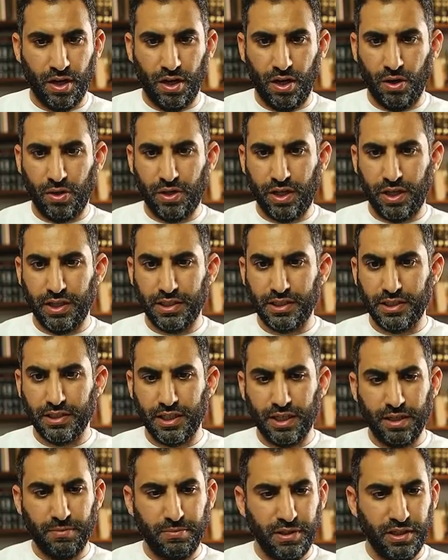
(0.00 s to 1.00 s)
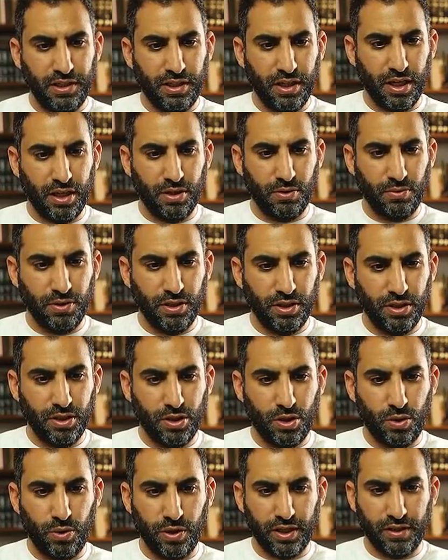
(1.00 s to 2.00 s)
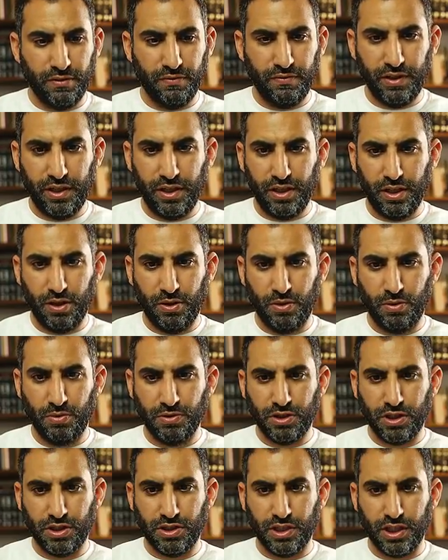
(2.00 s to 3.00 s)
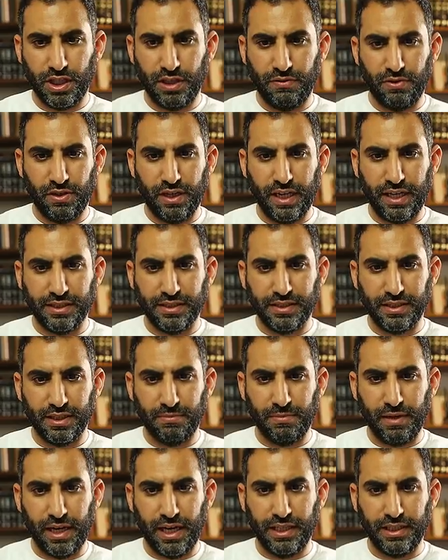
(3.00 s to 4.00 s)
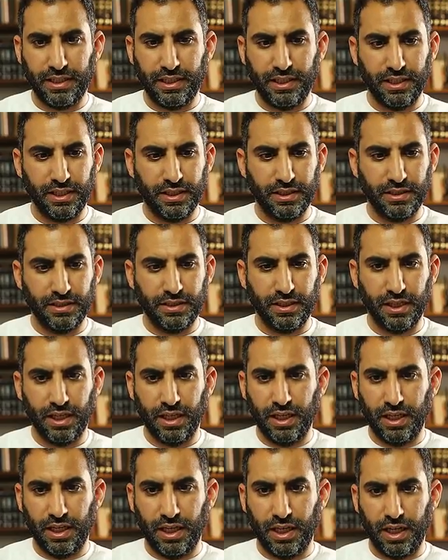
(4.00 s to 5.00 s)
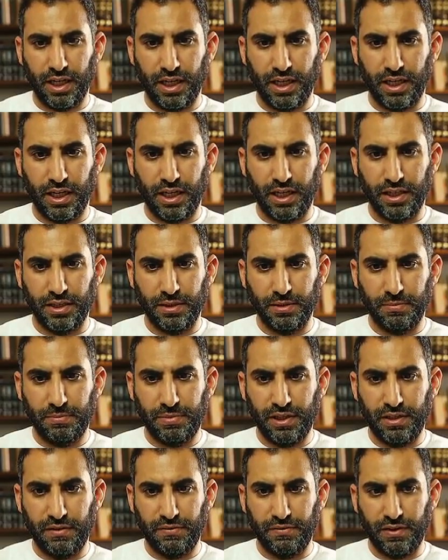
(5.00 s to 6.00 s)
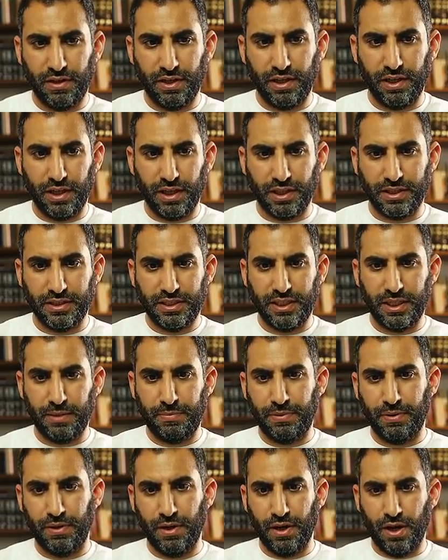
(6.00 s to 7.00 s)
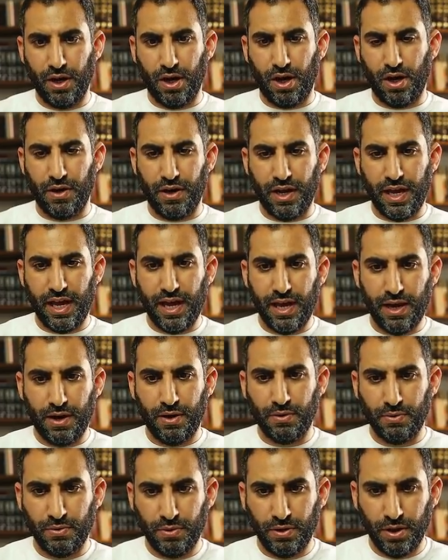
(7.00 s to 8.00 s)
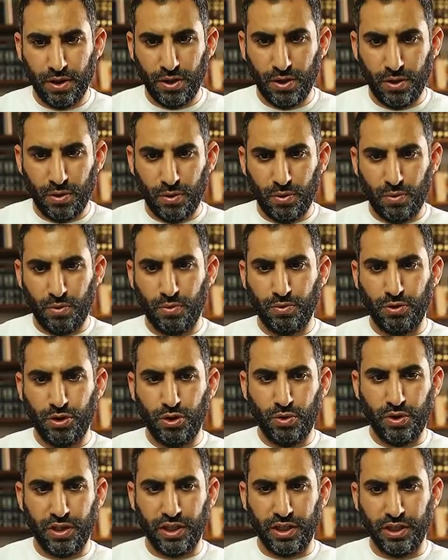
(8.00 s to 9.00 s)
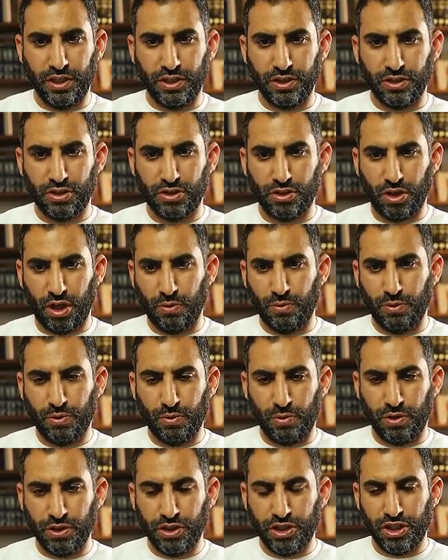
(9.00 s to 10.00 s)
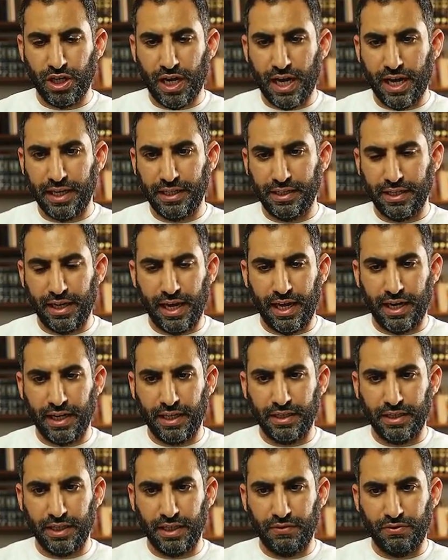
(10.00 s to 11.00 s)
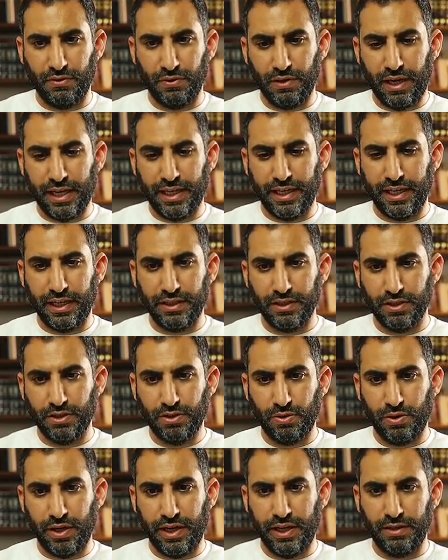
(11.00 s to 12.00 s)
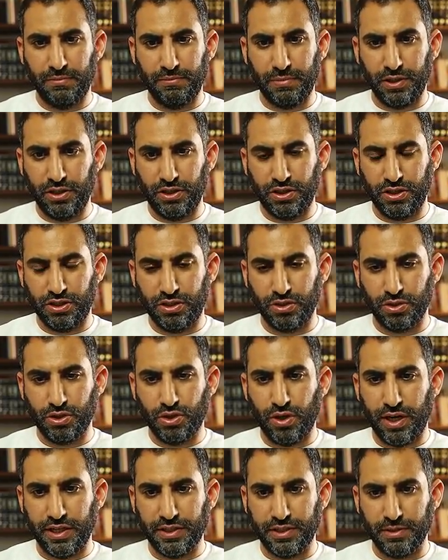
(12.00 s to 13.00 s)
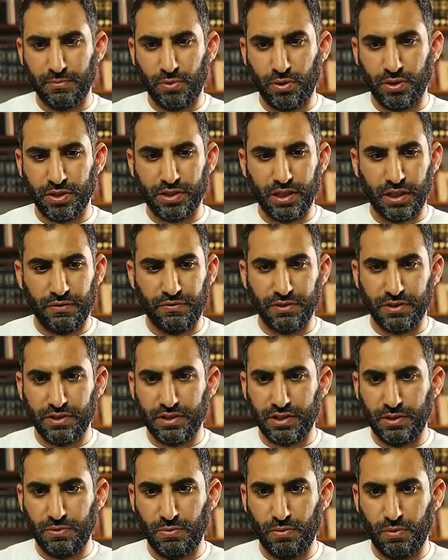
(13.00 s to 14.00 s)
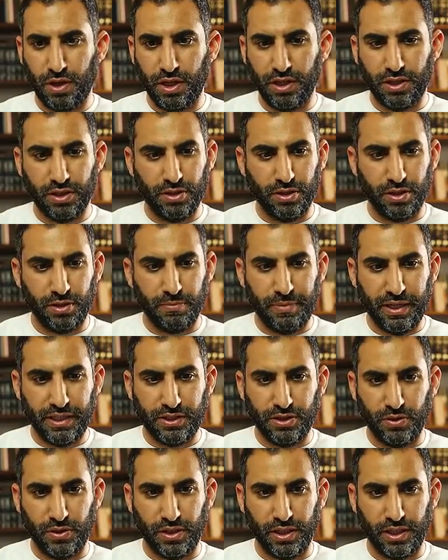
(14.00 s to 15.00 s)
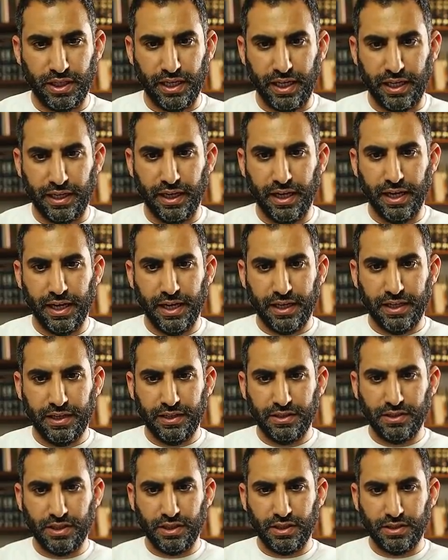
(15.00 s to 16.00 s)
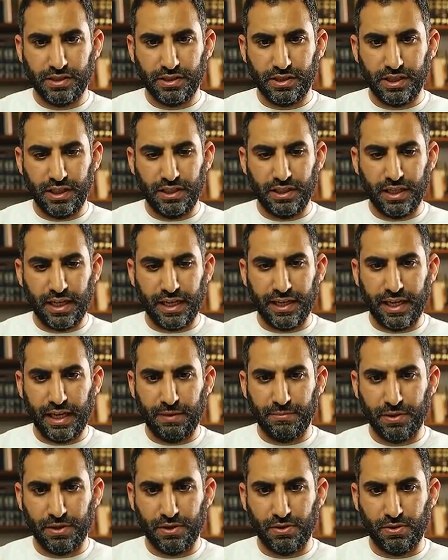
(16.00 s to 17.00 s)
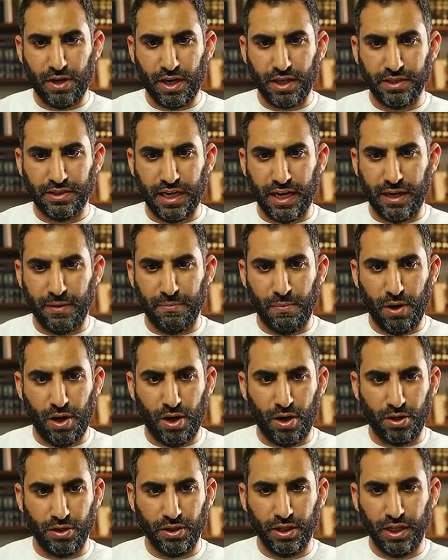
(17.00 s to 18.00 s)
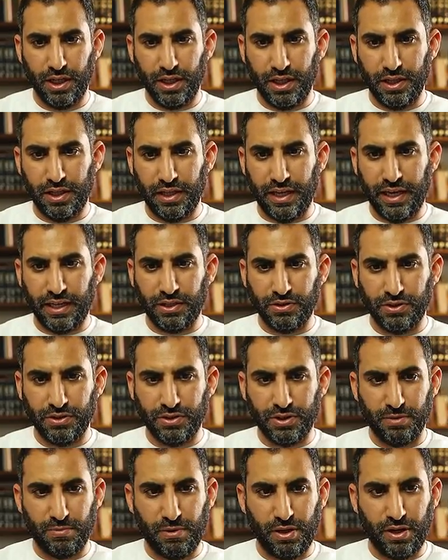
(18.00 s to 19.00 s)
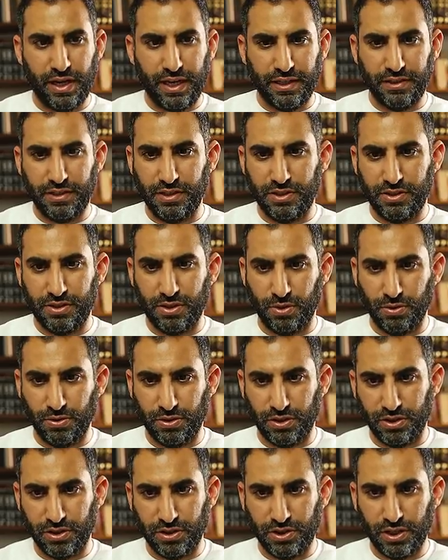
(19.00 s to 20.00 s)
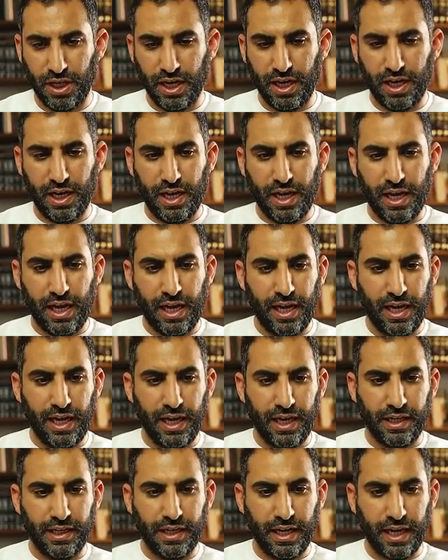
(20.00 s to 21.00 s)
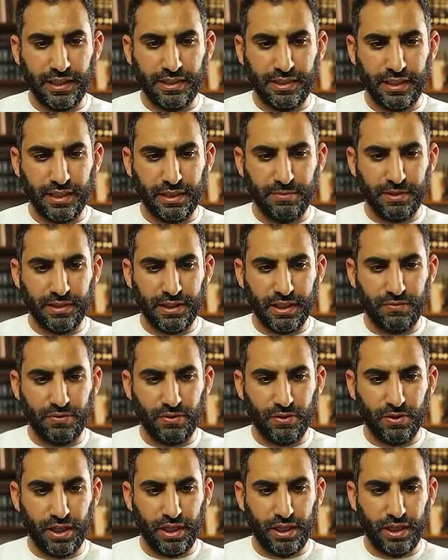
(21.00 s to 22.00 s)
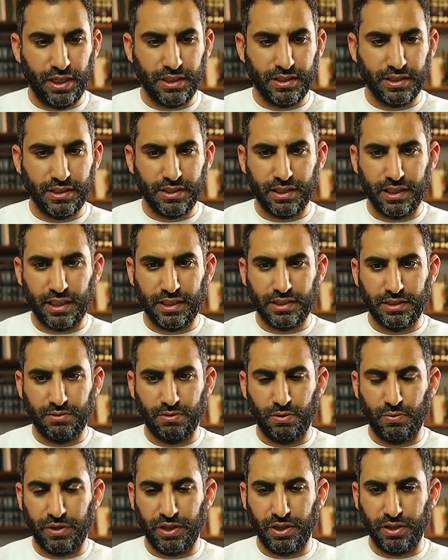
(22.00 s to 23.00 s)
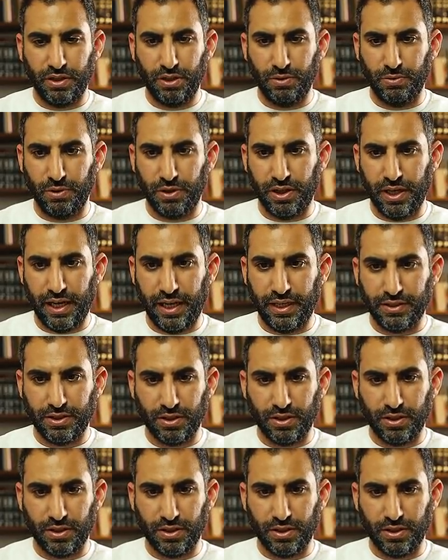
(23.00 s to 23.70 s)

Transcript: Okay, this is going to be a real quick video just to give you guys some ideas, a little bit of a tip on how you can start with one shot, and if you like it, great, but you should still try some more stuff and see what the best you can get. Here's a scene that I came across at a mall. The entrance to the mall had these soldiers, and I said to myself, okay, let's see what we can do with that.